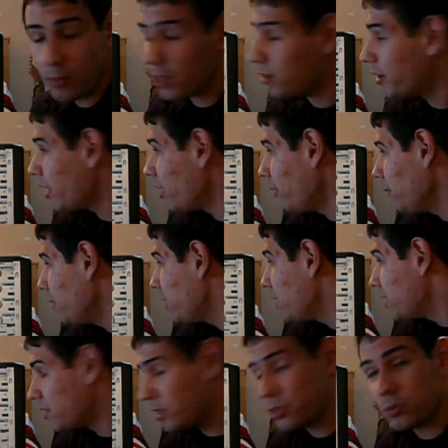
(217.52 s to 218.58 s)
Now,
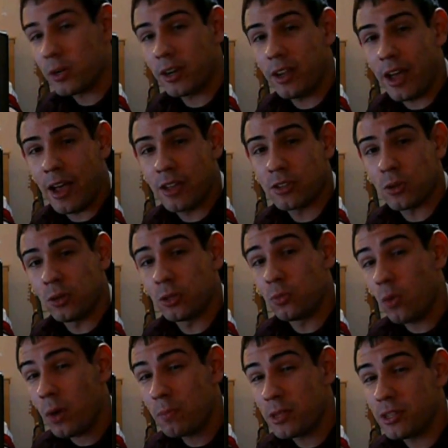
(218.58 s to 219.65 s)
this one has only one